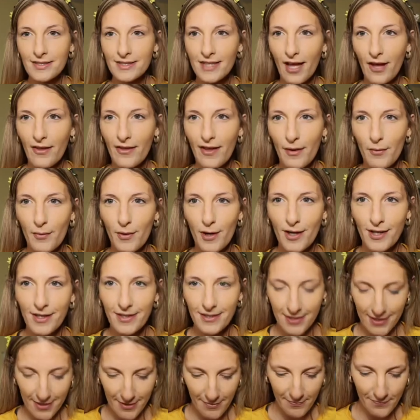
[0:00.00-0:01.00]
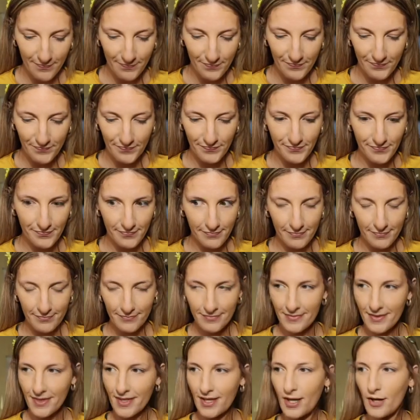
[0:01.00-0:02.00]
See how that works?
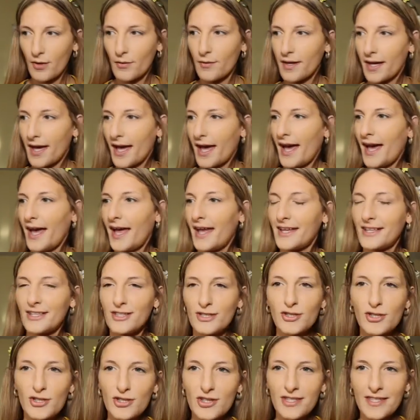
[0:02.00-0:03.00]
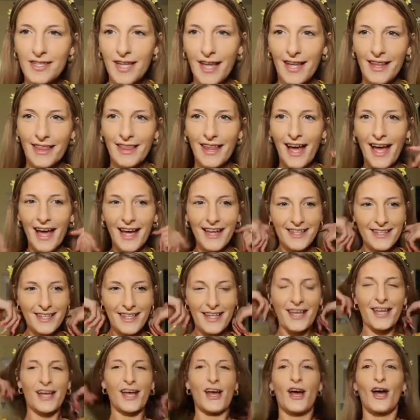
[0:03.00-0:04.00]
Okay, just like that.
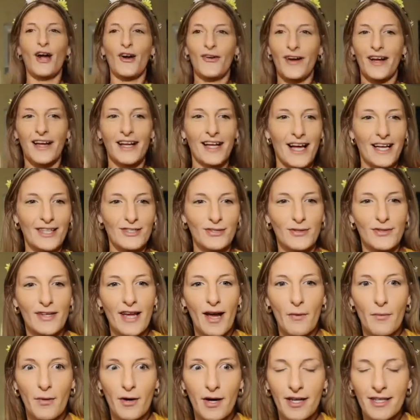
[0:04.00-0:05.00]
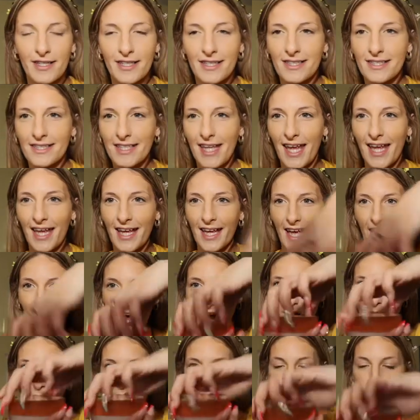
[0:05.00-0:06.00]
All right guys, so now we're gonna take
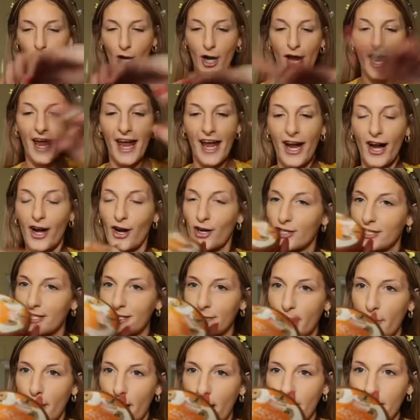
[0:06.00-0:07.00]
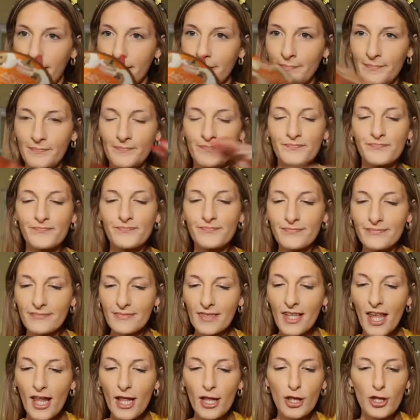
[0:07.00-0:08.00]
our Airspun
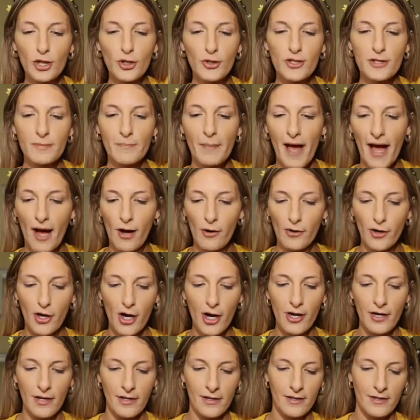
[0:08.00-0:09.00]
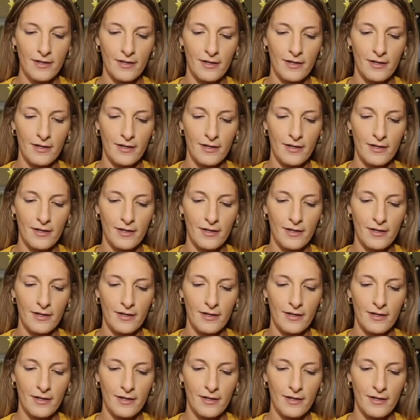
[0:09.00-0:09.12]
loose powder